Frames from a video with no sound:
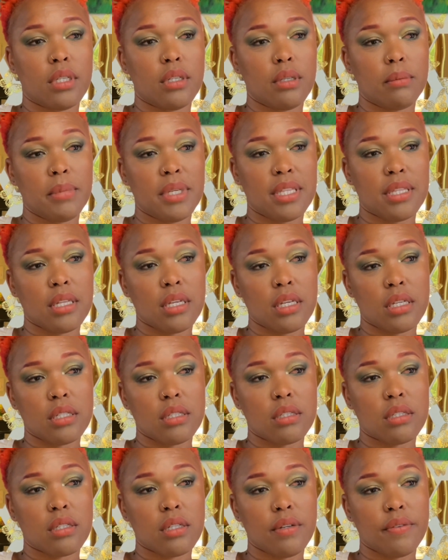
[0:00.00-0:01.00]
me think
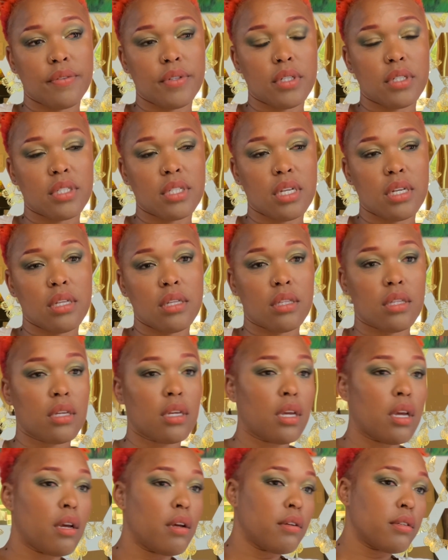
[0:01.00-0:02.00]
and see if there's
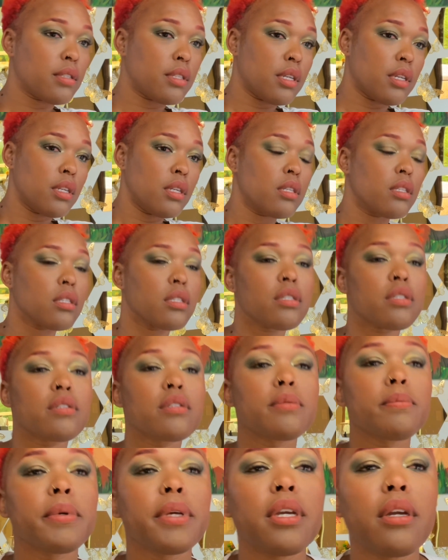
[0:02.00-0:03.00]
anything else I needed to
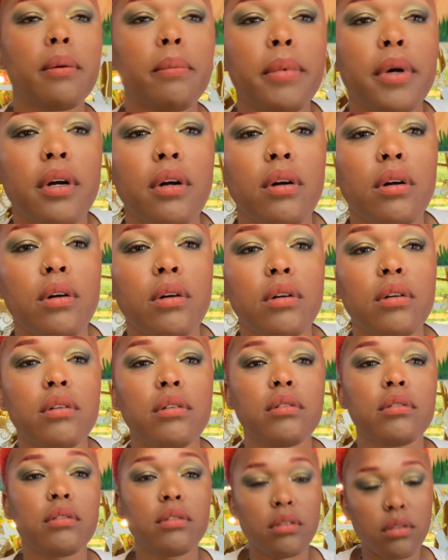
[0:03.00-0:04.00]
speak
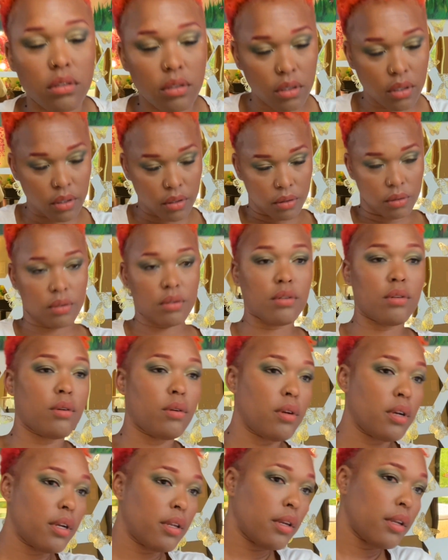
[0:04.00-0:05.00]
about. I don't know
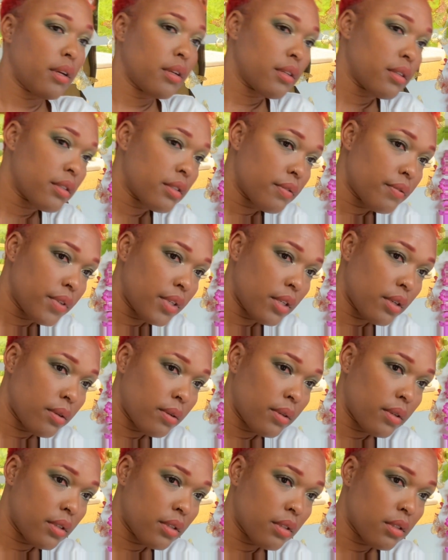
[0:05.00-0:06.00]
how long this video
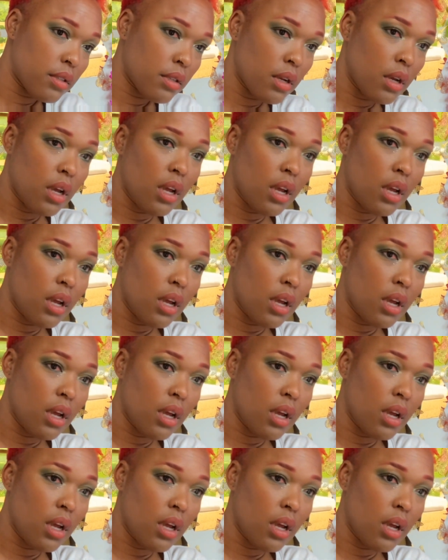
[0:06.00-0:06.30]
is.